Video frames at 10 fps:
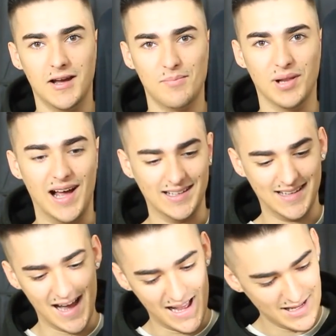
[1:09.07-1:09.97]
black
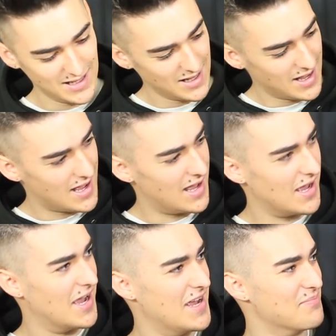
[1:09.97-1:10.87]
dye
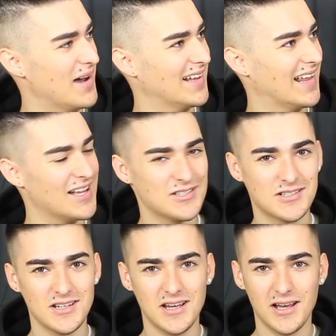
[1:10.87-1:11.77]
in my
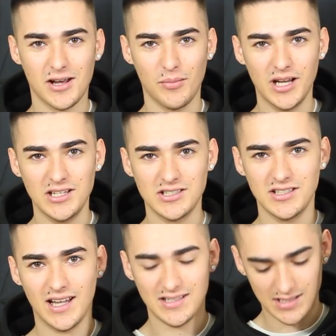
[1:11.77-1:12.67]
last
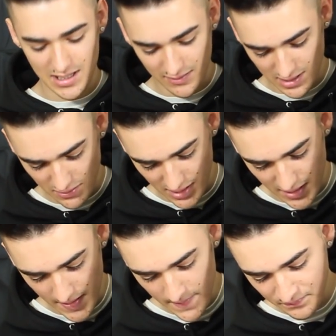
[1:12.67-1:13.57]
accommodation last year in uni.